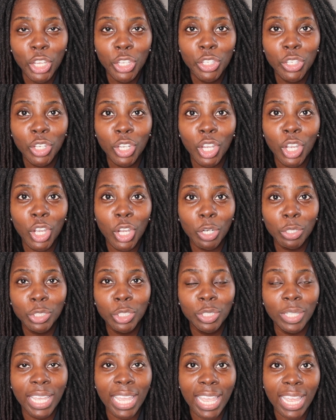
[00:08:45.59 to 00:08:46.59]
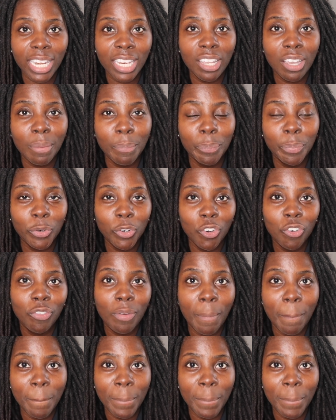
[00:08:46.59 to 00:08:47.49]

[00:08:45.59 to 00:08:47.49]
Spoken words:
you could go to any approved